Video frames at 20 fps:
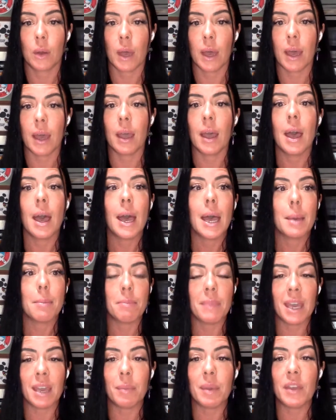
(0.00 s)
Okay,
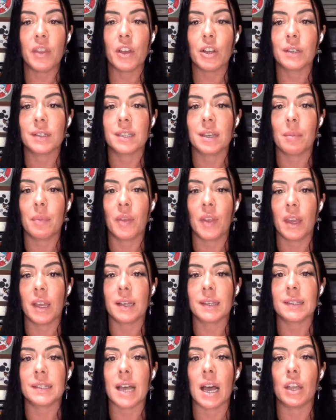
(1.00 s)
maybe there's some
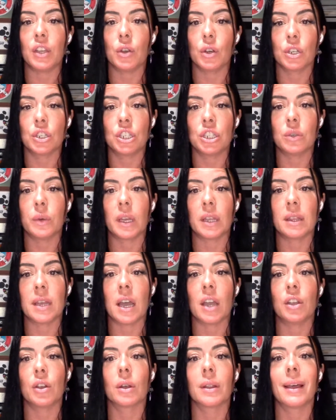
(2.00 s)
things that you're doing
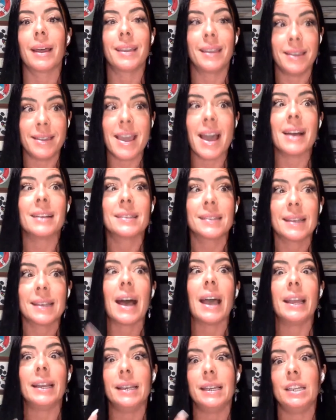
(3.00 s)
that you're like, yes,
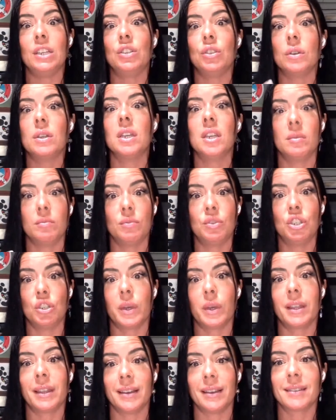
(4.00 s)
I need to keep
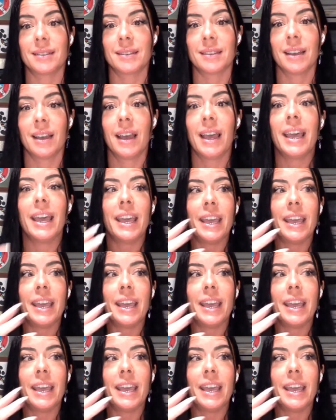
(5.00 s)
doing this.